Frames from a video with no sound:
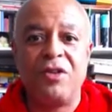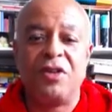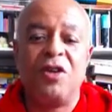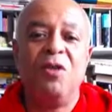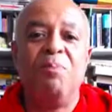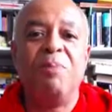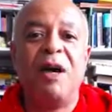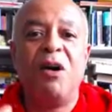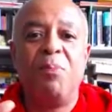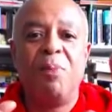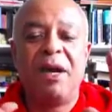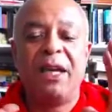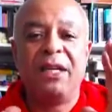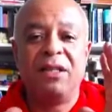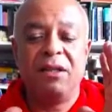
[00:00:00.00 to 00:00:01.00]
You don't
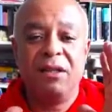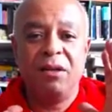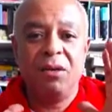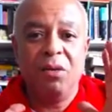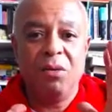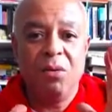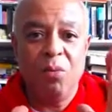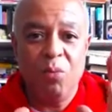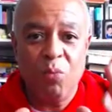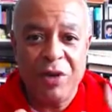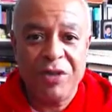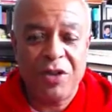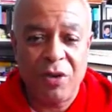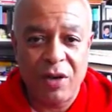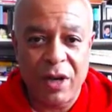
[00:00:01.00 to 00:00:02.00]
palpate
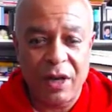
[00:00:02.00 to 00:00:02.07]
with your